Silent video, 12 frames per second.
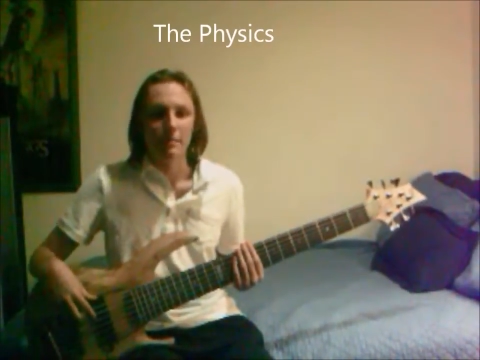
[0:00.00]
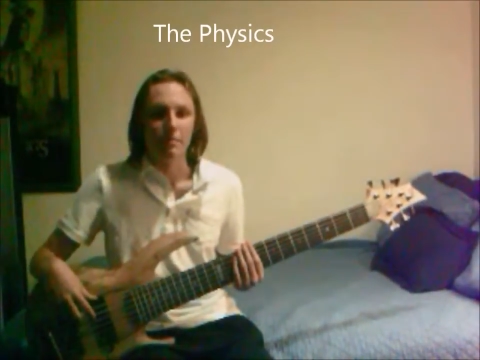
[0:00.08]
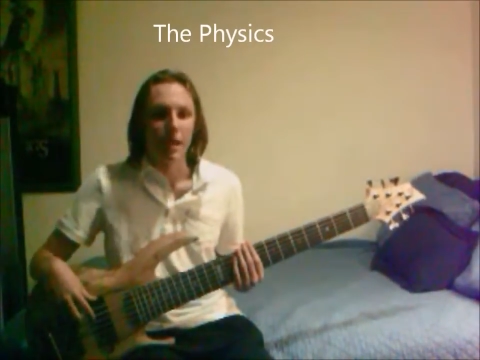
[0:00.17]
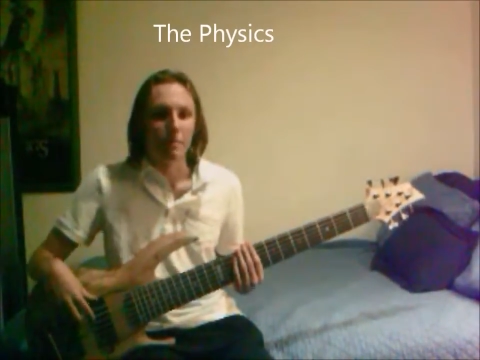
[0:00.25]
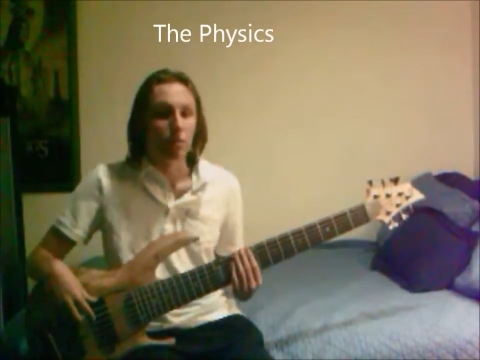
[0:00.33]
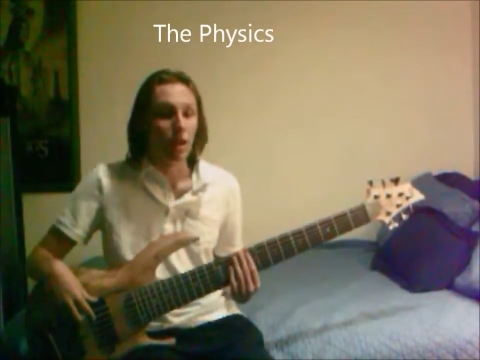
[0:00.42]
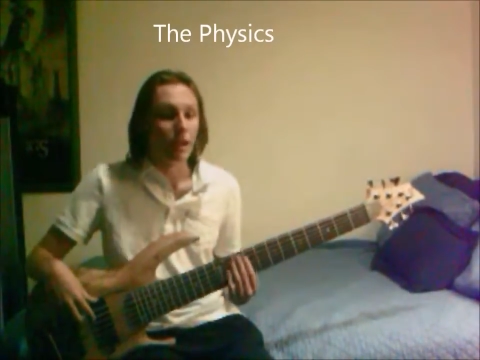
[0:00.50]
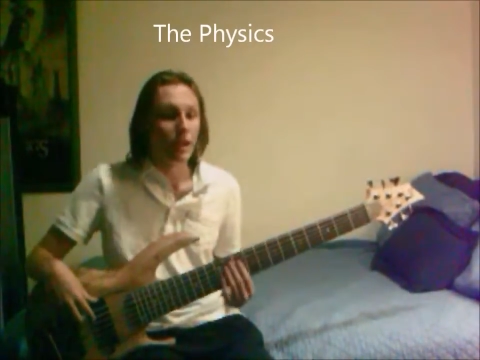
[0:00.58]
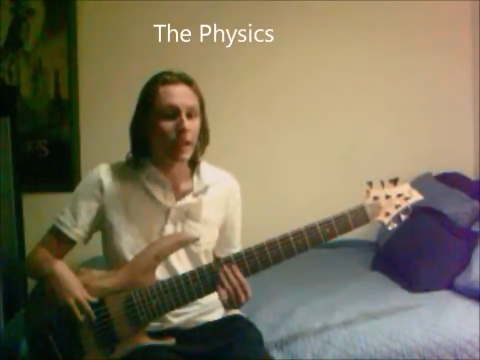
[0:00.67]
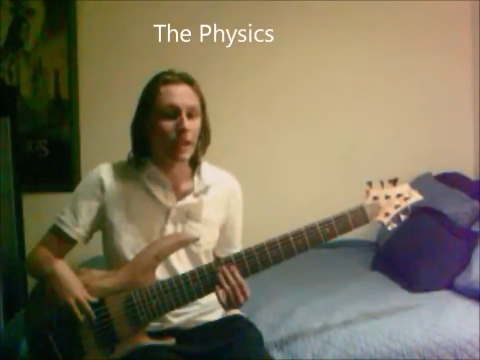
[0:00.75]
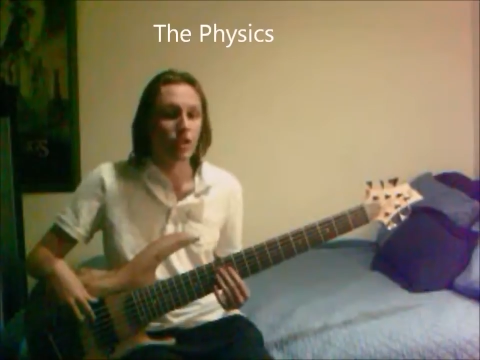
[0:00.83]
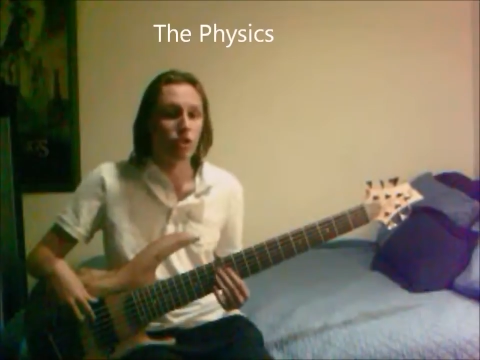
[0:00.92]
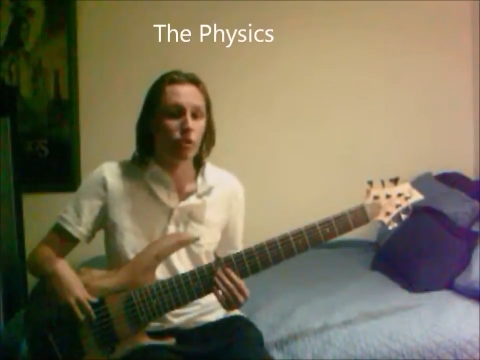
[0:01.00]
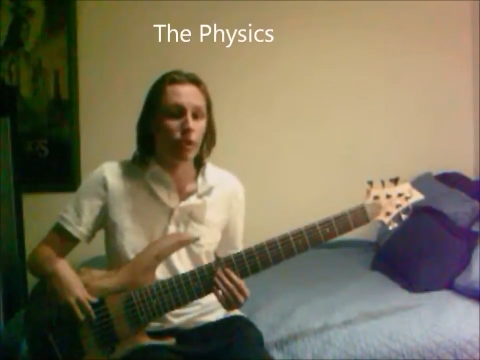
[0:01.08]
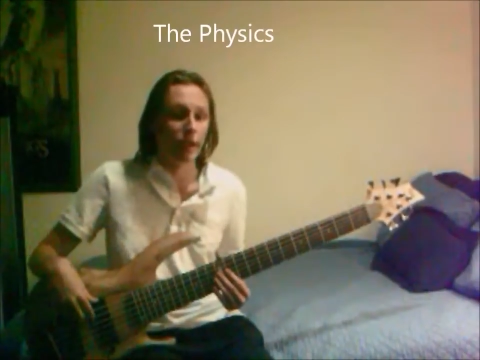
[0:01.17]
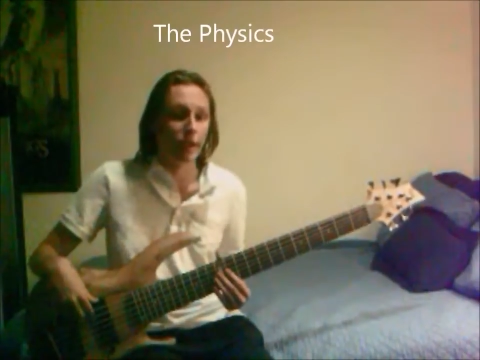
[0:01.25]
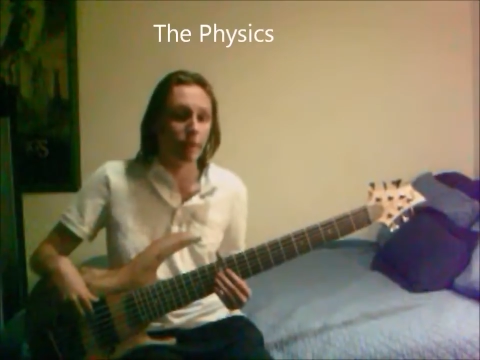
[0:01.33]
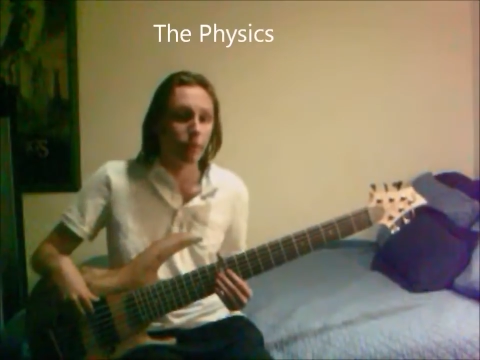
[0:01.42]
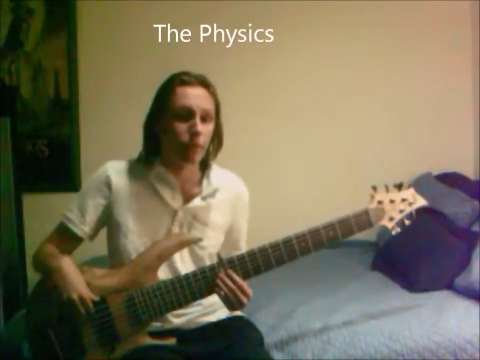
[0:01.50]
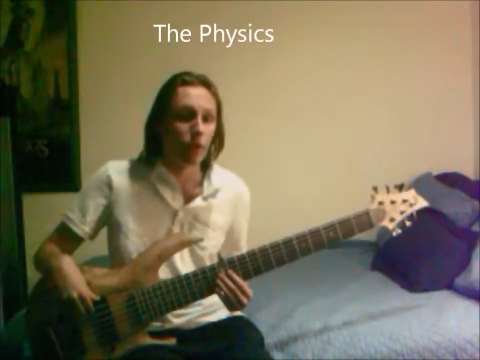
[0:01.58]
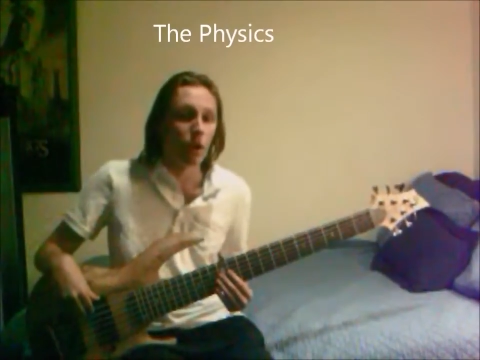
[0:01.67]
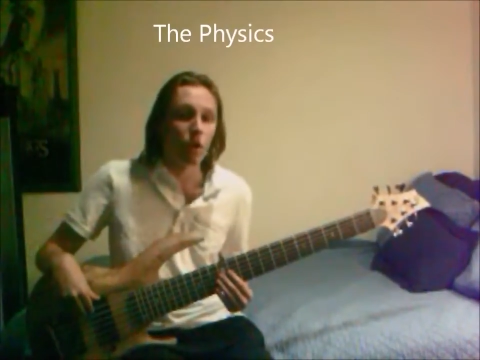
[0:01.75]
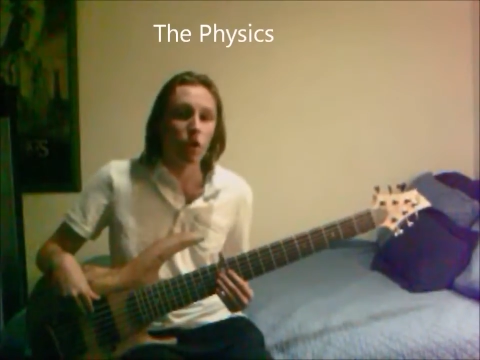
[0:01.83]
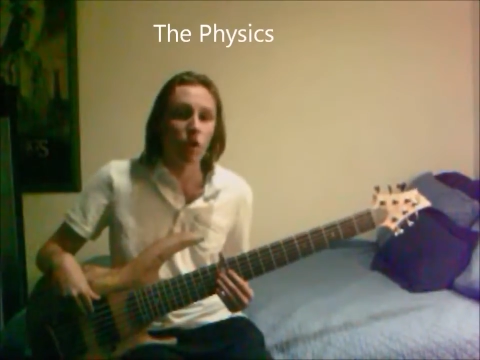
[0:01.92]
by plucking a
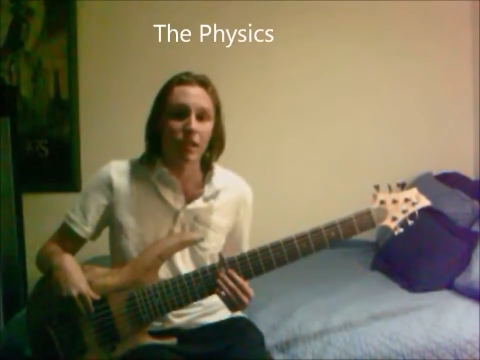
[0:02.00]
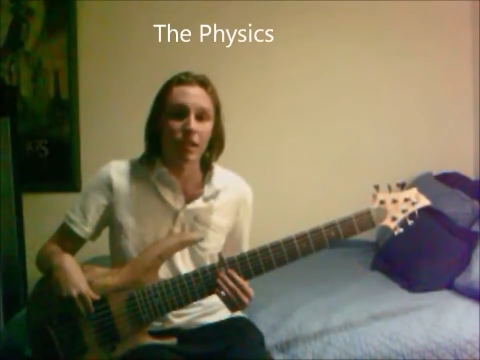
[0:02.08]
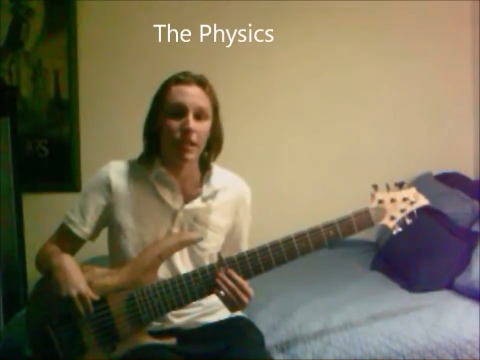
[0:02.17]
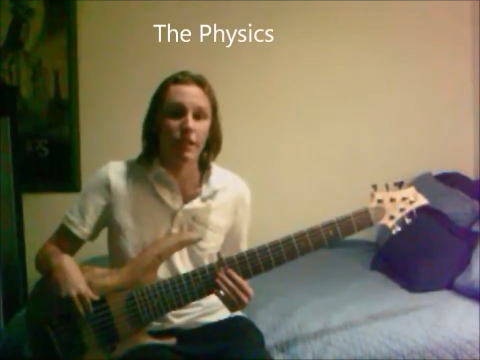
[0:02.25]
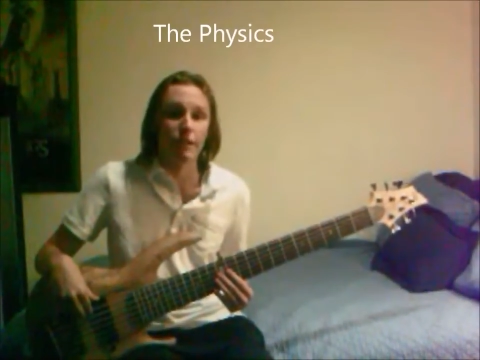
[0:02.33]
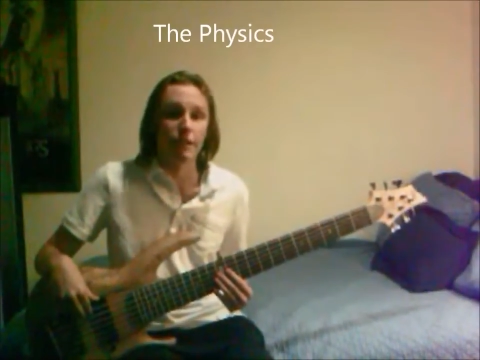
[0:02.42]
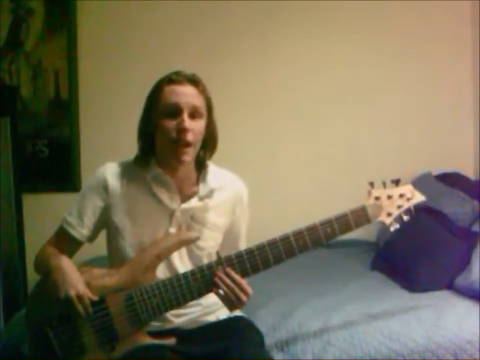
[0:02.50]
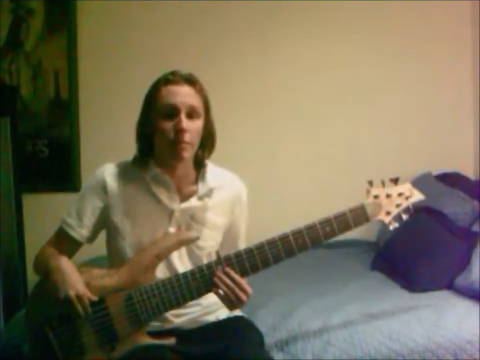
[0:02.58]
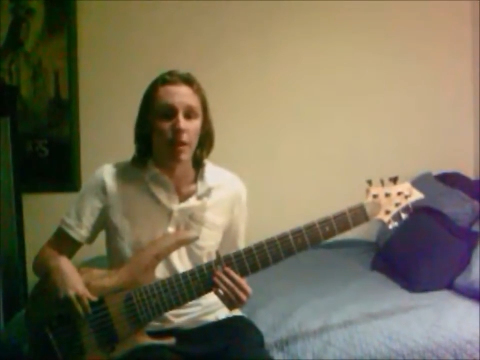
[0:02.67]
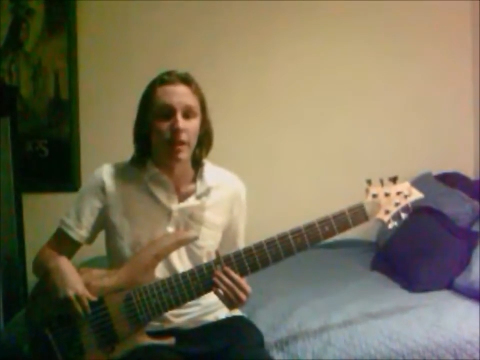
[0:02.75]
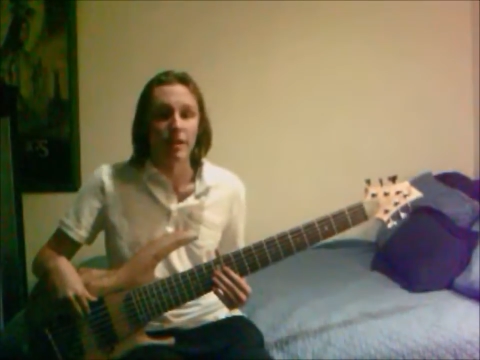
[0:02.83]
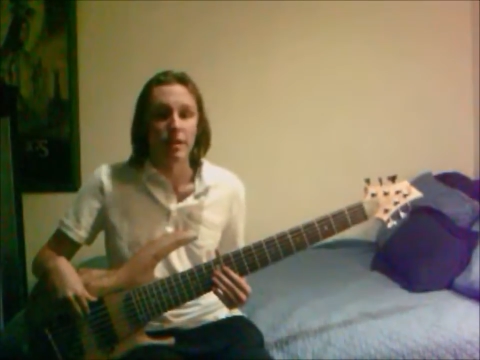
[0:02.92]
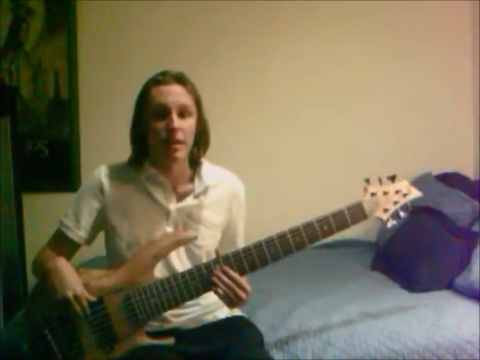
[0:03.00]
string, causing it to vibrate,